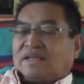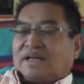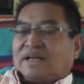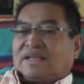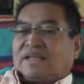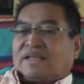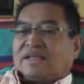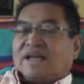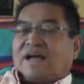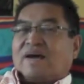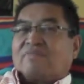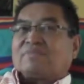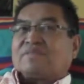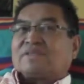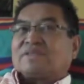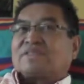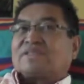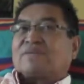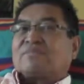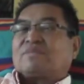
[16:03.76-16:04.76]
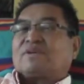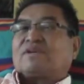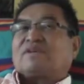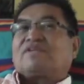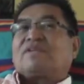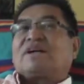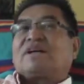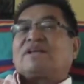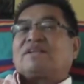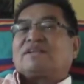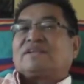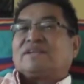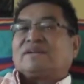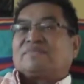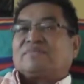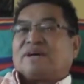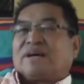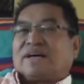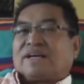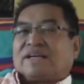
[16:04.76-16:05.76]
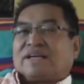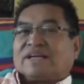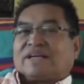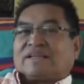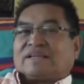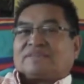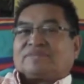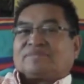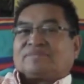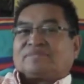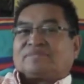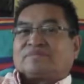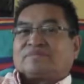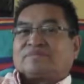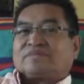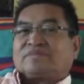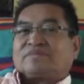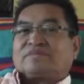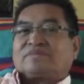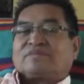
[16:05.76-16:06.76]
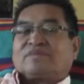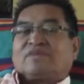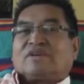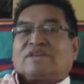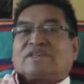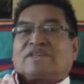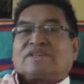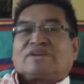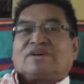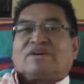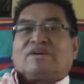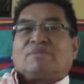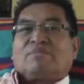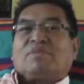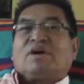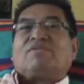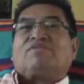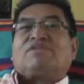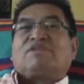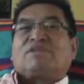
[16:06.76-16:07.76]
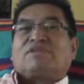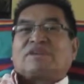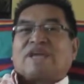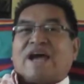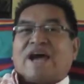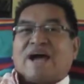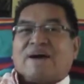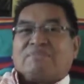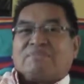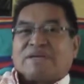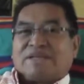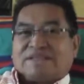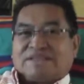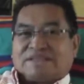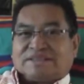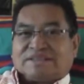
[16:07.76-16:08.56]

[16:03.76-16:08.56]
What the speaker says: And it happened somewhere around there by what we call Buffalo Gap.